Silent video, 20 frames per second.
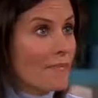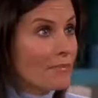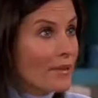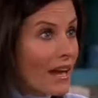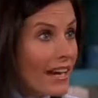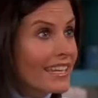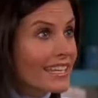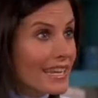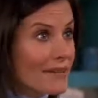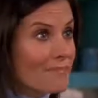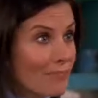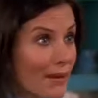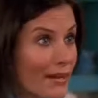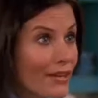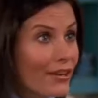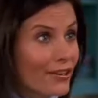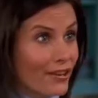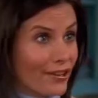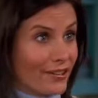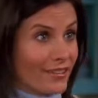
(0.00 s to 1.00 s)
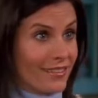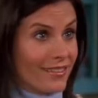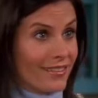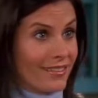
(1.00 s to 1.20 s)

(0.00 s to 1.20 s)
I'm gonna get bigger.